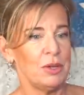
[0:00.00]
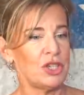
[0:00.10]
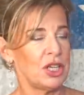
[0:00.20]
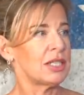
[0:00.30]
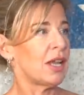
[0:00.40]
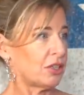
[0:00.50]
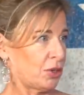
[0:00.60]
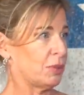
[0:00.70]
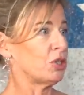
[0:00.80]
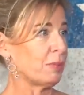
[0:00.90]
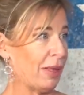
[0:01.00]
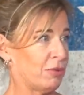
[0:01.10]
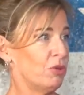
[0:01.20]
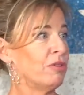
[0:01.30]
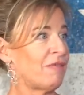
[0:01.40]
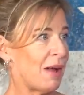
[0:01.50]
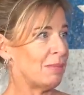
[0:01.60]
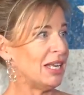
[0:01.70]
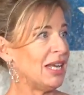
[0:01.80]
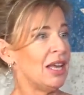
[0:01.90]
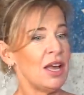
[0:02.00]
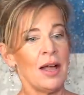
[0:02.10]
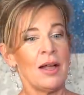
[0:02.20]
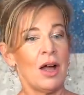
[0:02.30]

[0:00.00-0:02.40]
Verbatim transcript: which is like, so we talk about the royal family. Mm.